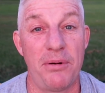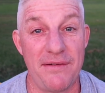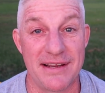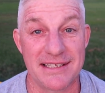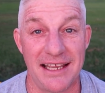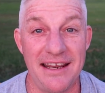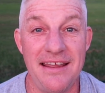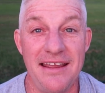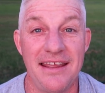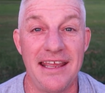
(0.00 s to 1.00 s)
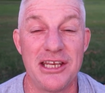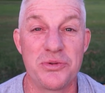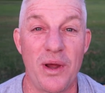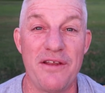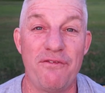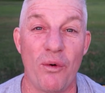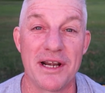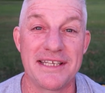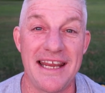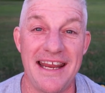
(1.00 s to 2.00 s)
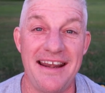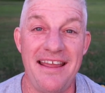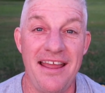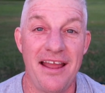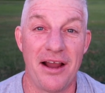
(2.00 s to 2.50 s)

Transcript: previously in twenty fourteen